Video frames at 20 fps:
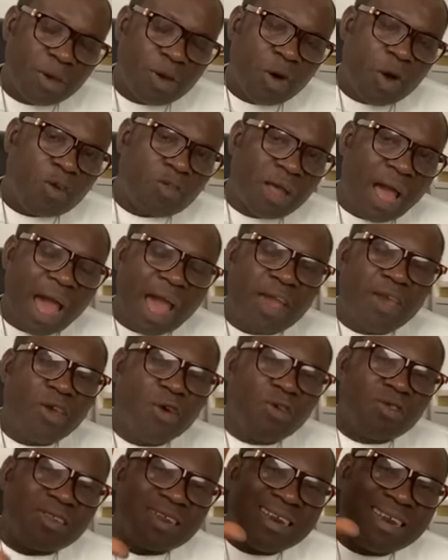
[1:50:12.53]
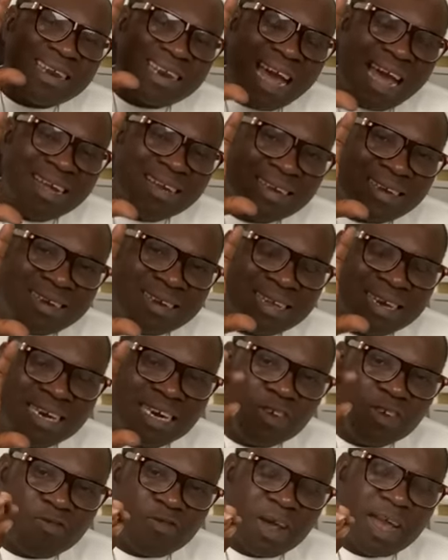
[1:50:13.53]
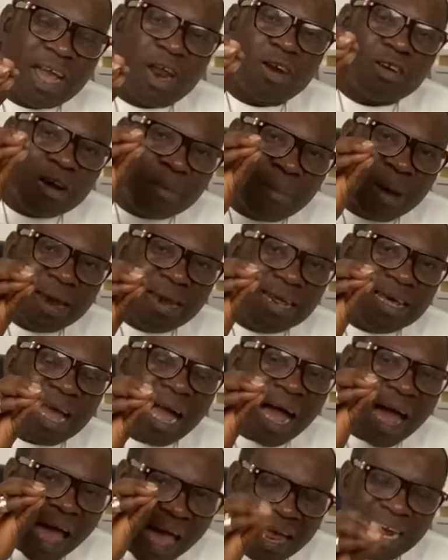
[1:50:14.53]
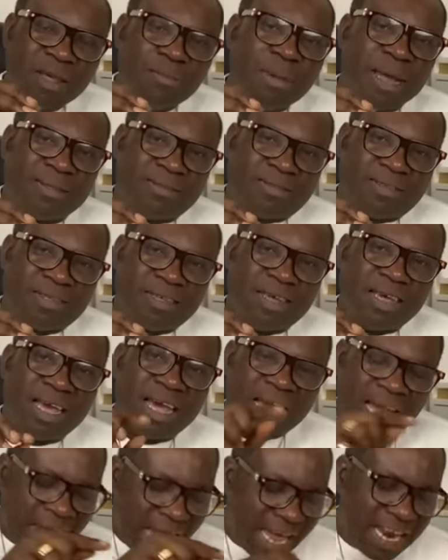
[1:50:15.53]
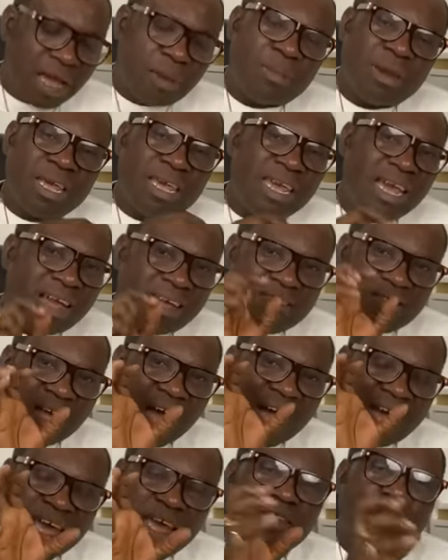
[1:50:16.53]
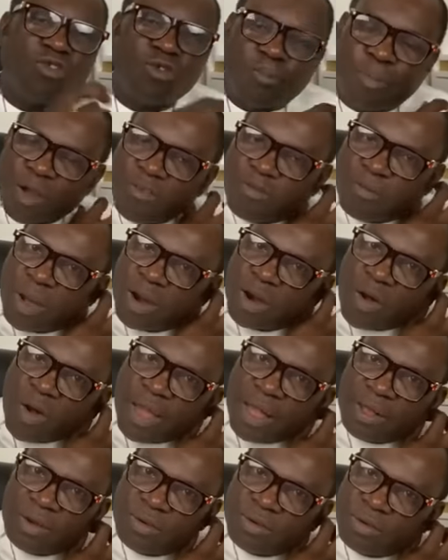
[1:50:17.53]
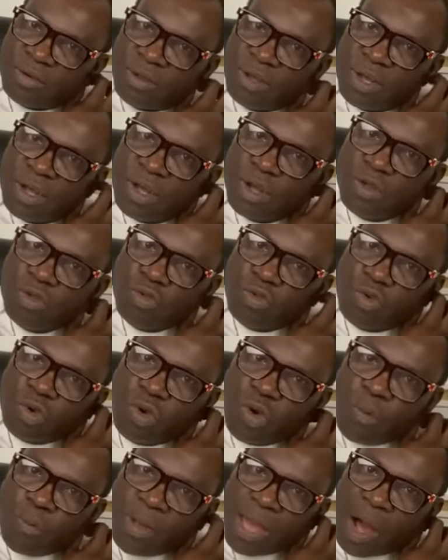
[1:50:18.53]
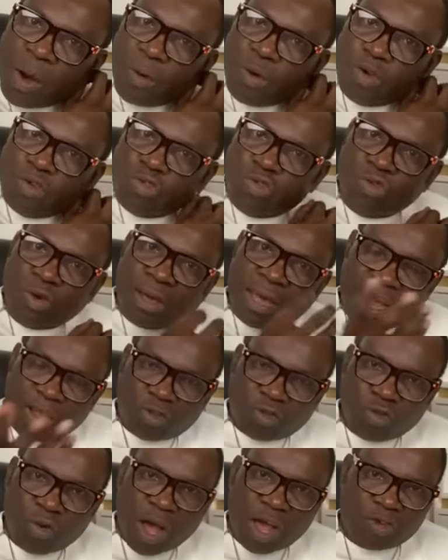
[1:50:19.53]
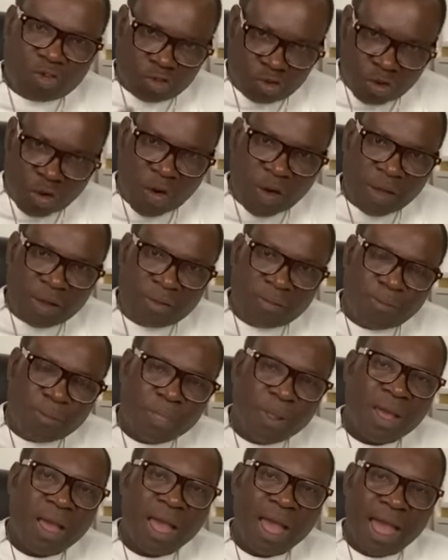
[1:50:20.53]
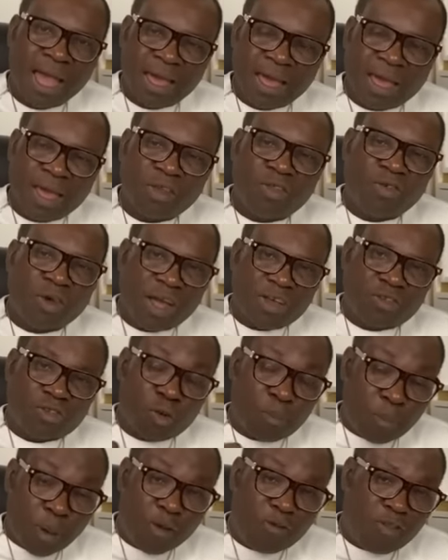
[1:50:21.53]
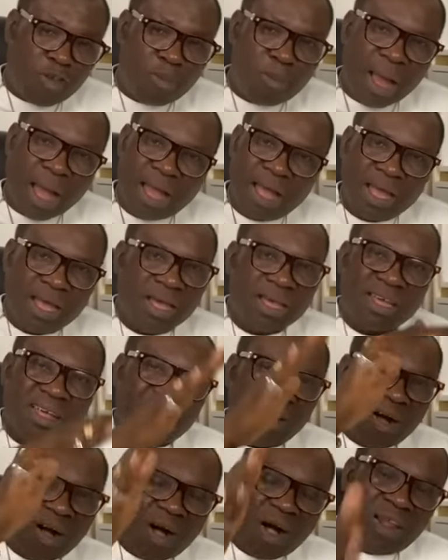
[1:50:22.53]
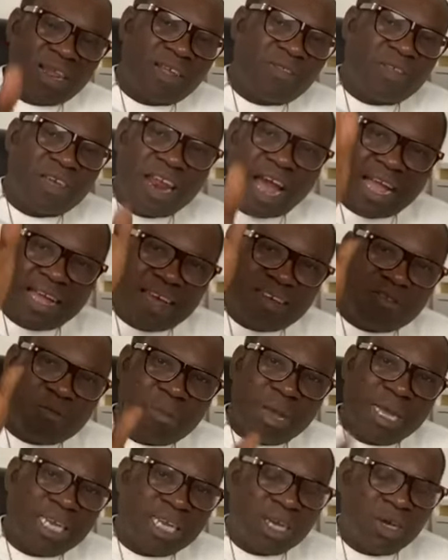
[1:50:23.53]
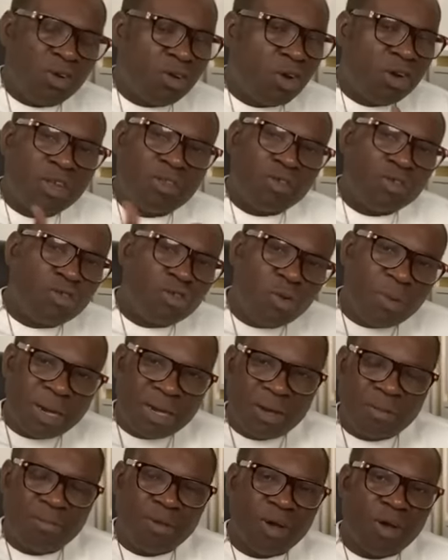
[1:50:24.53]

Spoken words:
Because I use 19 different kind of the media elements. And I'm the, yes, I K2 perfume and oil. Do you be able to use K2 Astro oil and K2 Astro perfume? All the things I just mentioned, you don't need to do it.